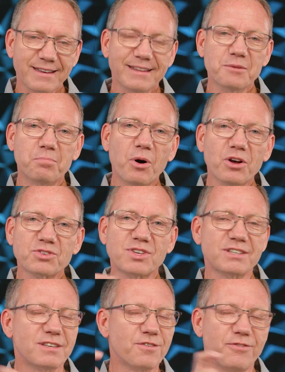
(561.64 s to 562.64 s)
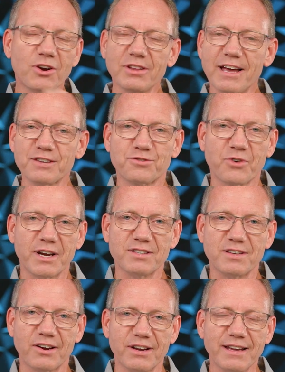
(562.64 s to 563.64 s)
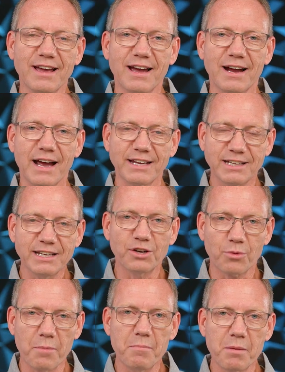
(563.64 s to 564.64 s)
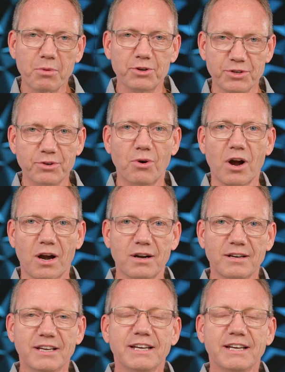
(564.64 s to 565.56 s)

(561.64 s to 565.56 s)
And then Paul says at the very last phrase there, you need to remember who you are.